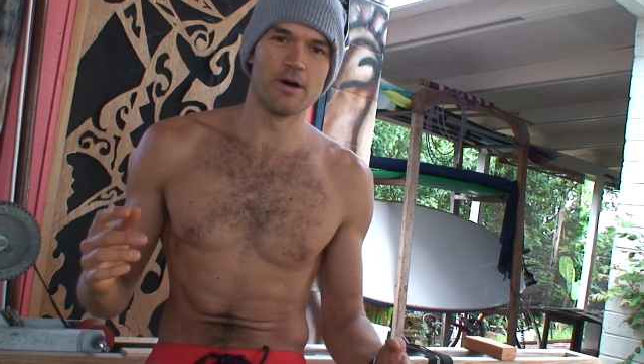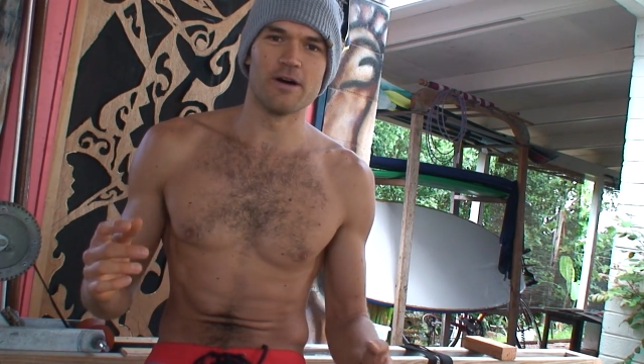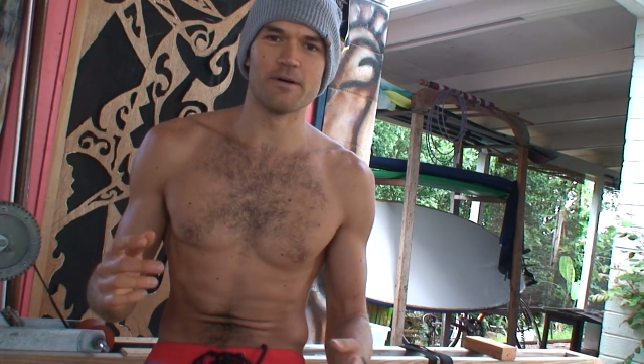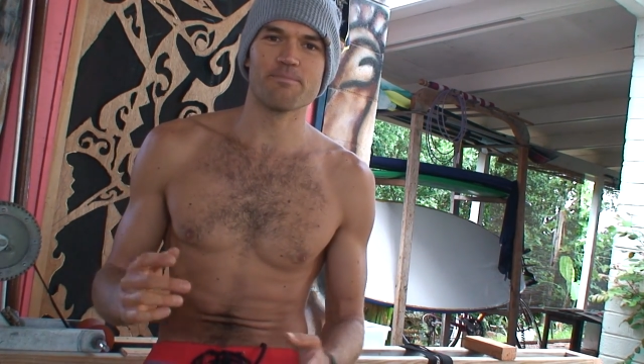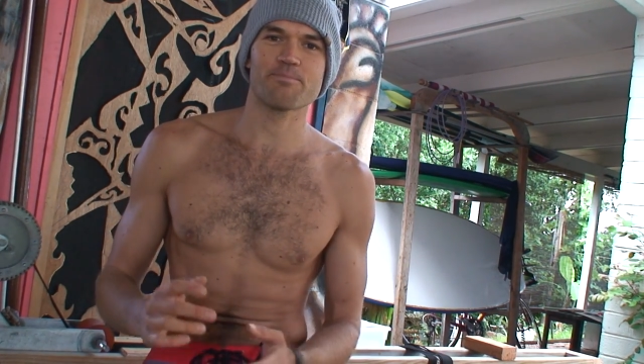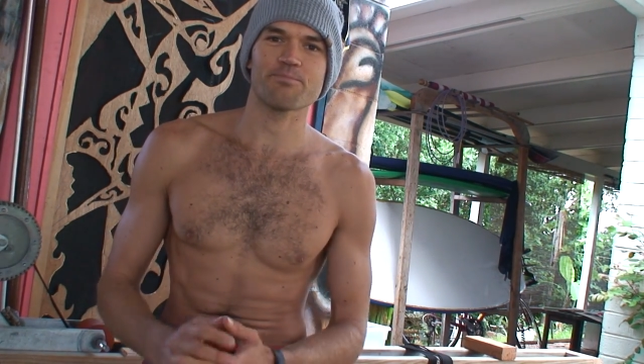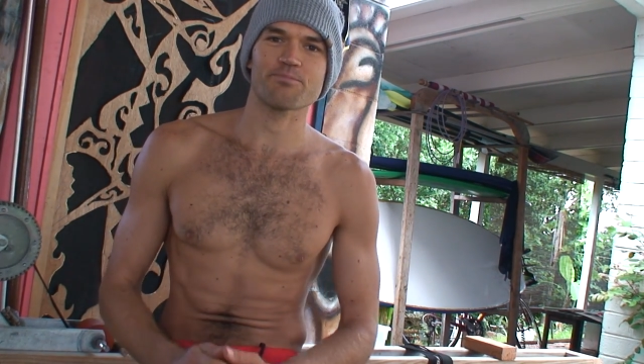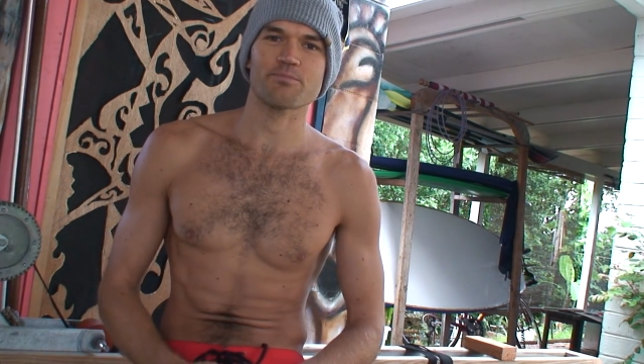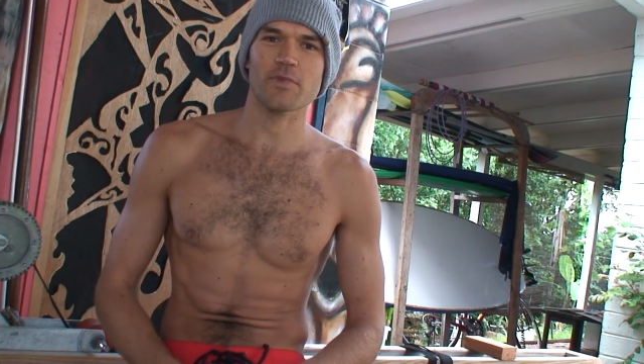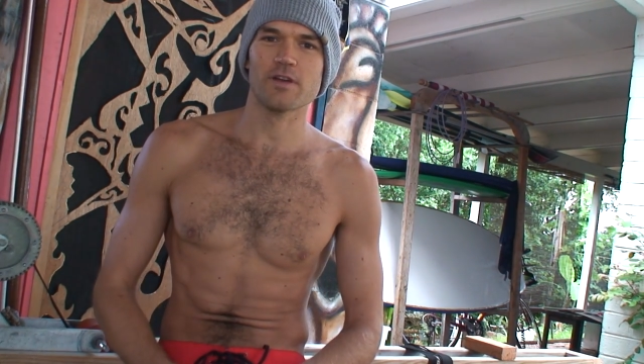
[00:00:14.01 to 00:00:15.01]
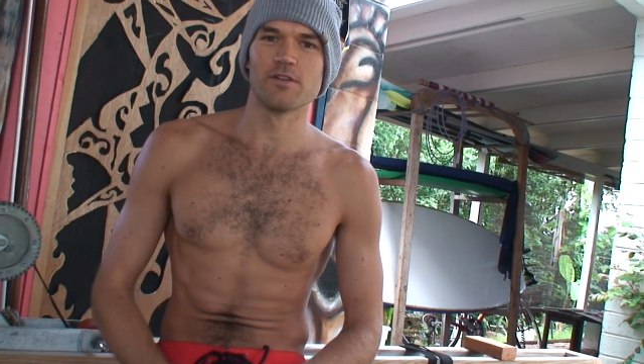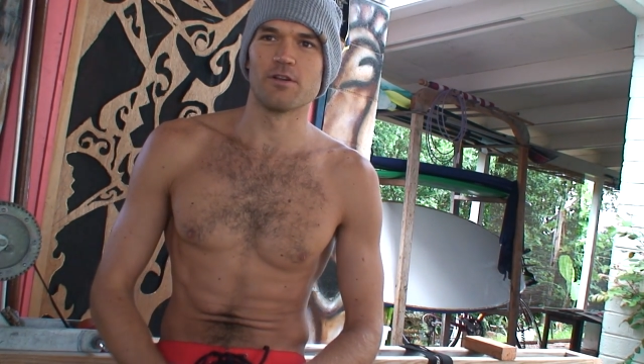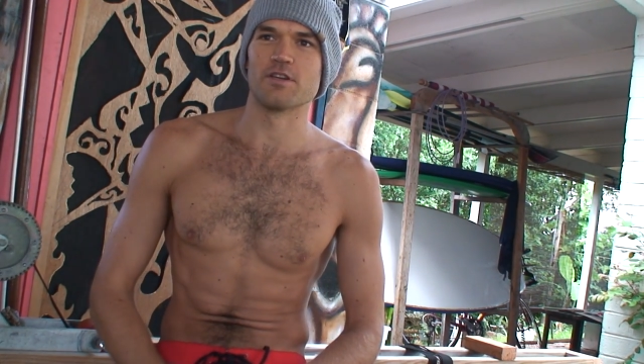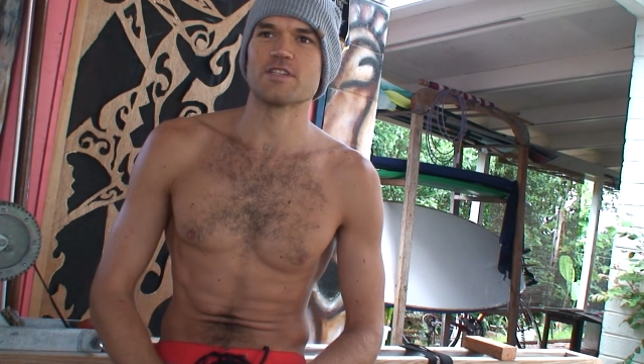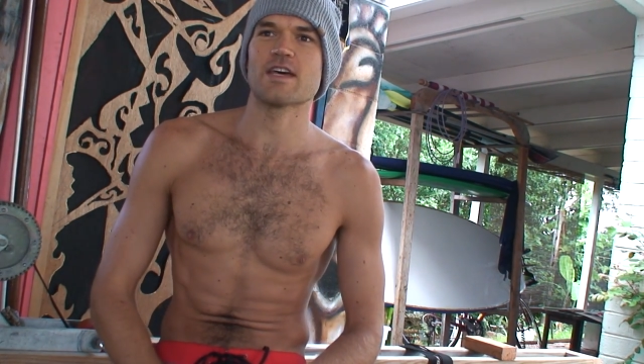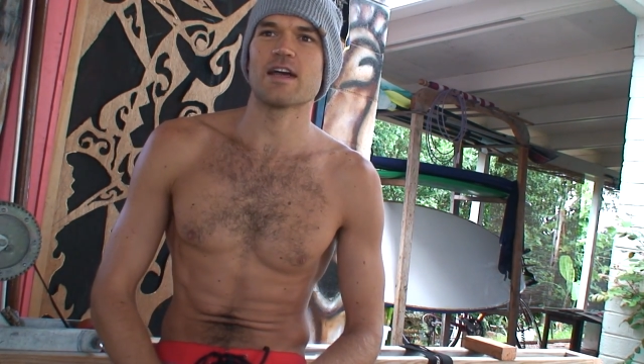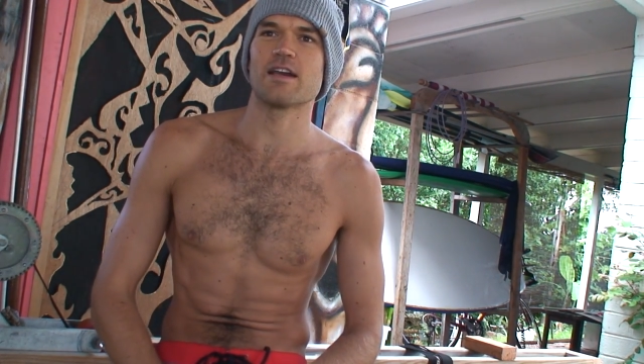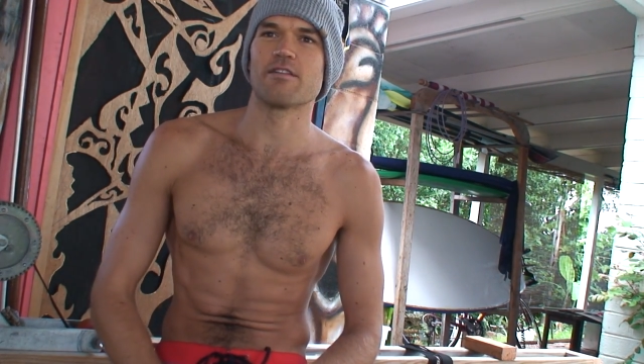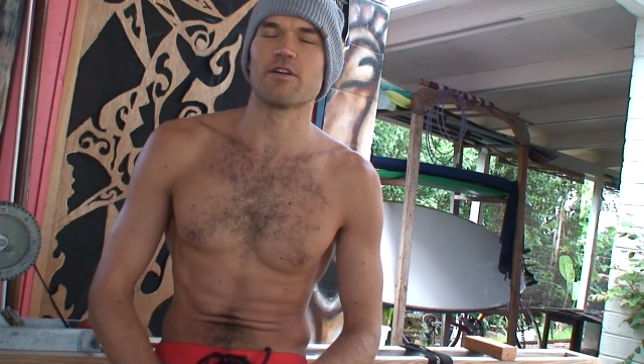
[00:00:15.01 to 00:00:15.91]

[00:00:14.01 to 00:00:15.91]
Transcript: uh, a little excited.